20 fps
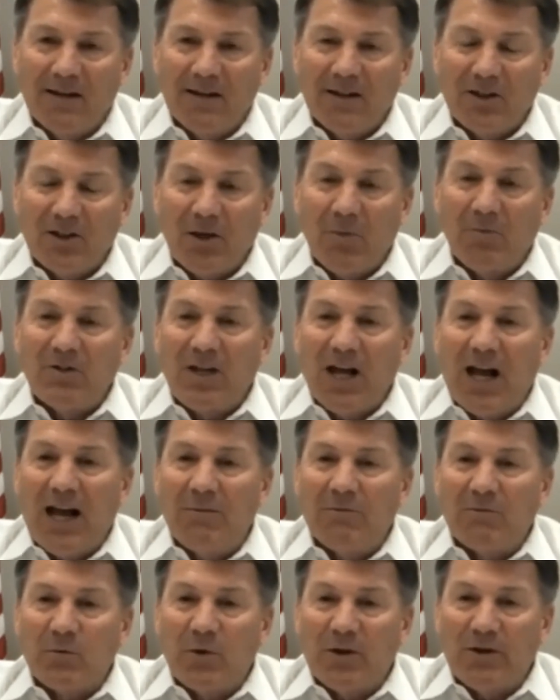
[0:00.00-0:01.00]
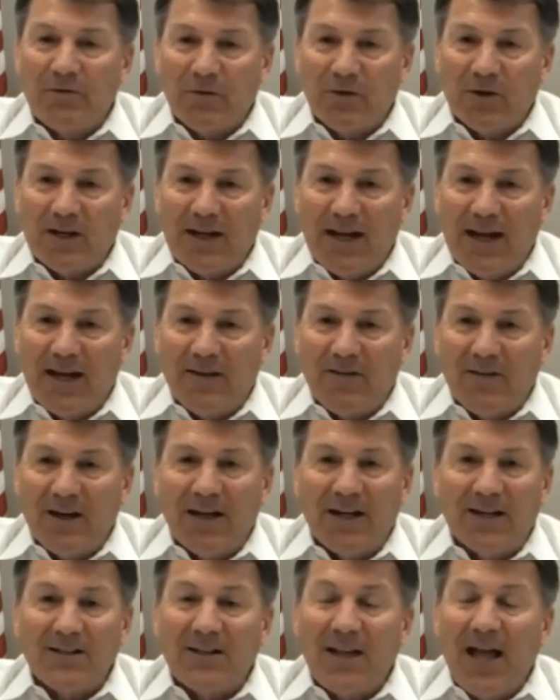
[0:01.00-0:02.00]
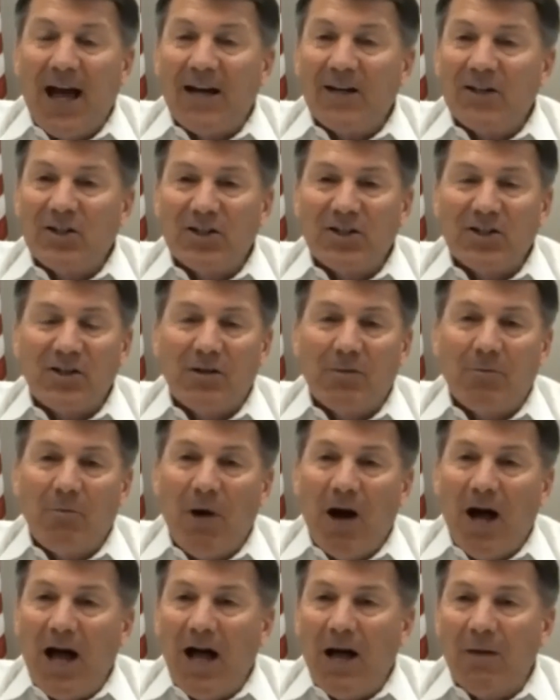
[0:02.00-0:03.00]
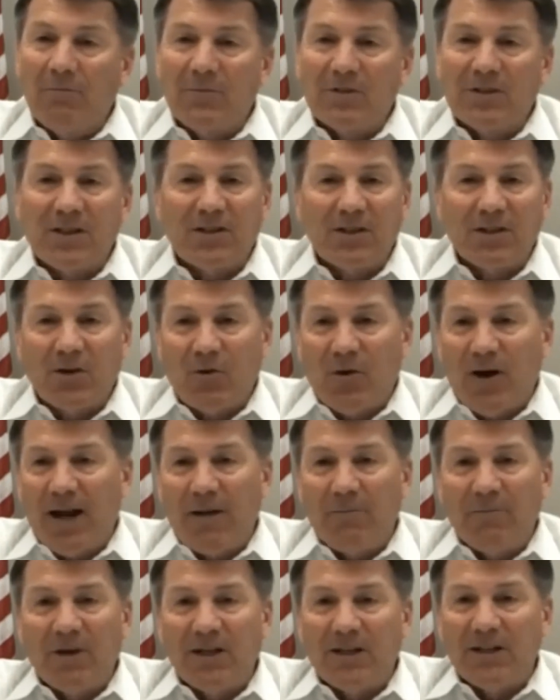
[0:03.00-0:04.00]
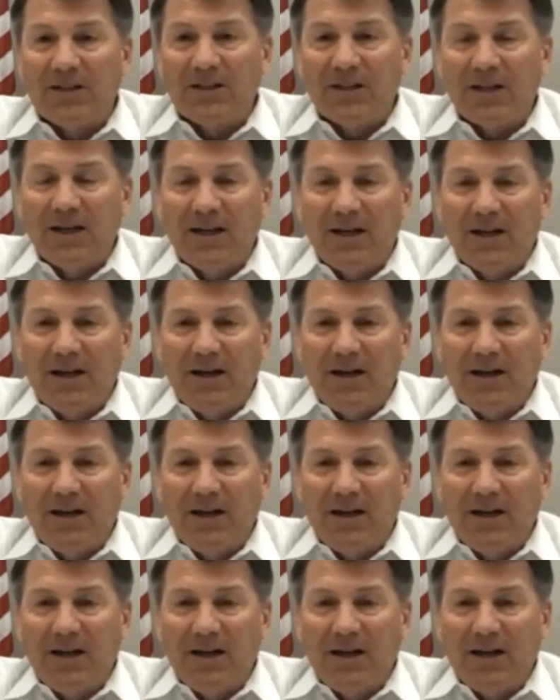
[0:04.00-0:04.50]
Sometimes we forget that it's not just the moms and the grandmas